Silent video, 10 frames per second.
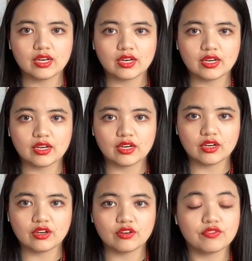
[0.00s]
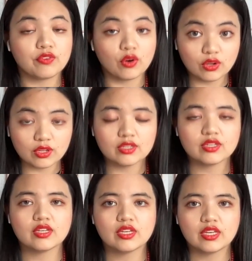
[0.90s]
uh, fall
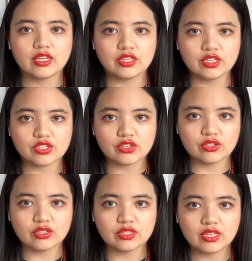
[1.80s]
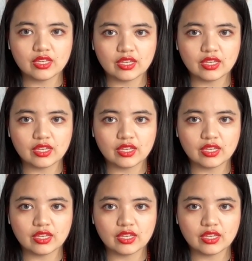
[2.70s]
edition.